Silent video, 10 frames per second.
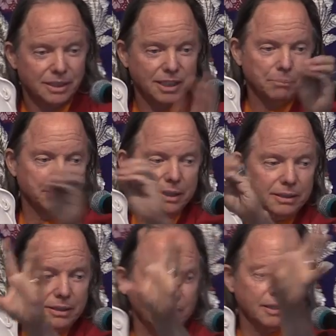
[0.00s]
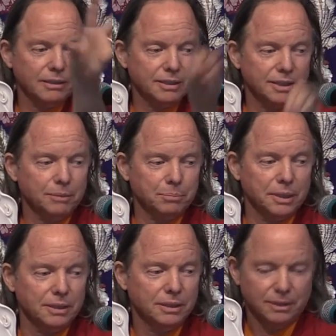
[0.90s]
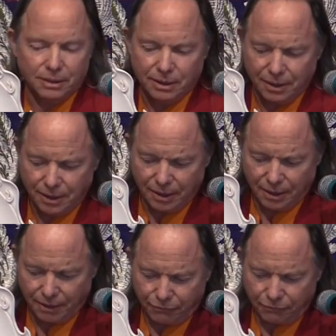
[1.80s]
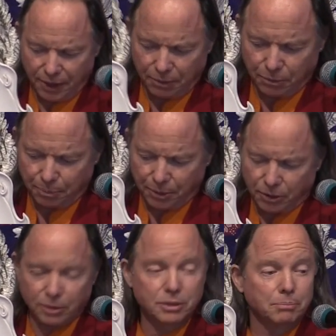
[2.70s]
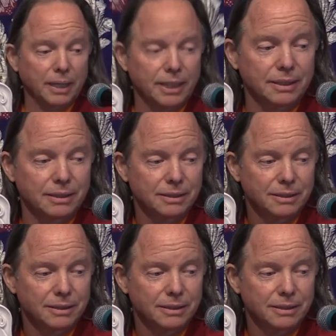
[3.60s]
Separate. They're all separate. The feet were produced by.